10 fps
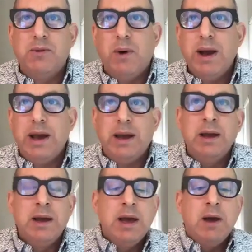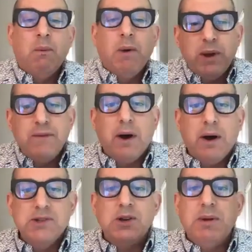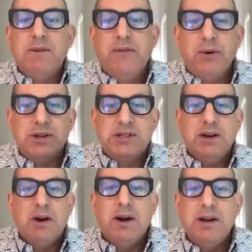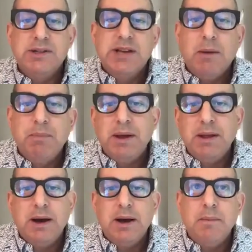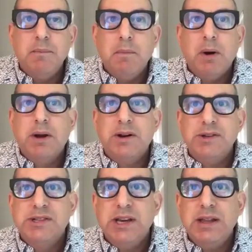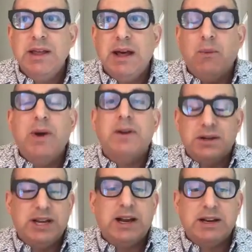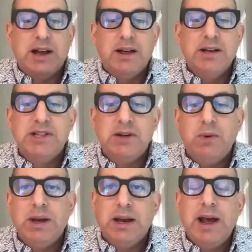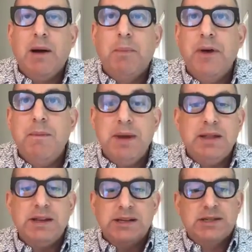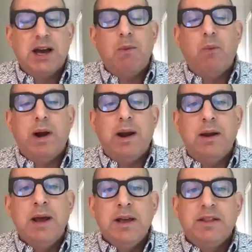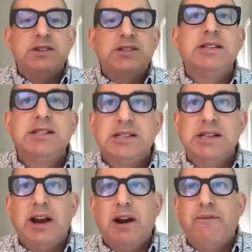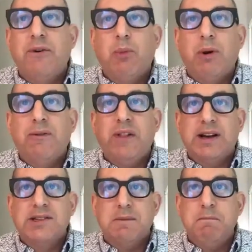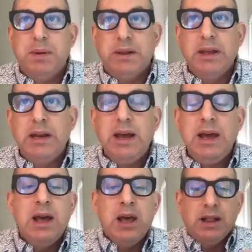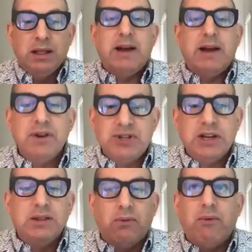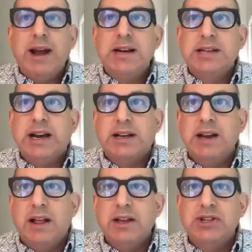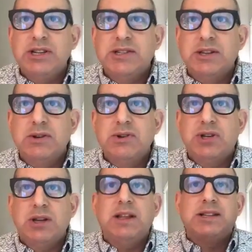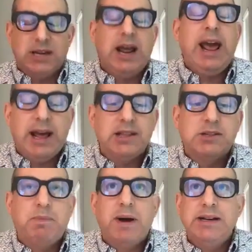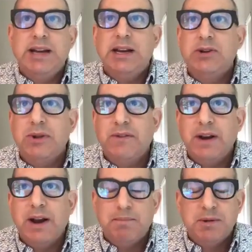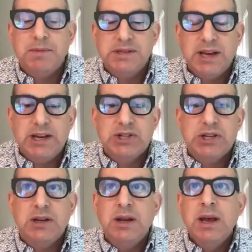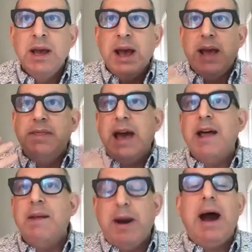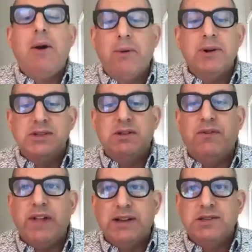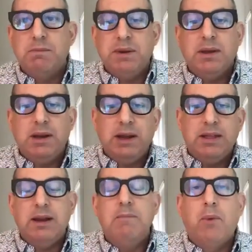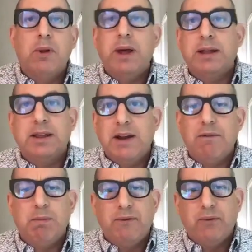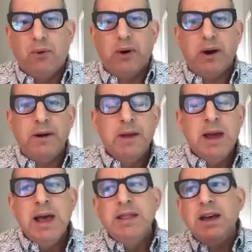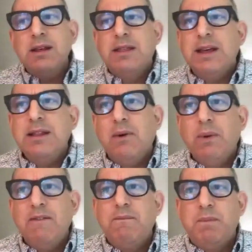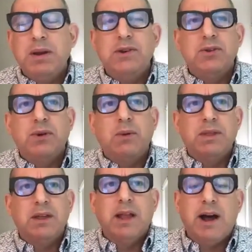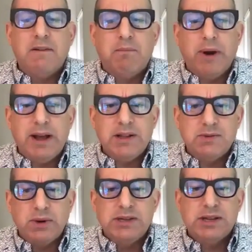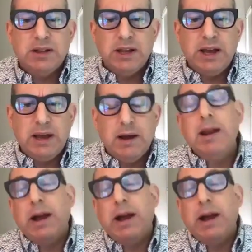way. What we've also been focusing on is helping marketers see that with our technology, we can help them in this time when there's a desire for more flexibility, leveraging the right technology solution that's enhanced by data-driven optimization. And that powers the flexibility that more like than ever before. The other thing that we've been doing with a lot of brands recently,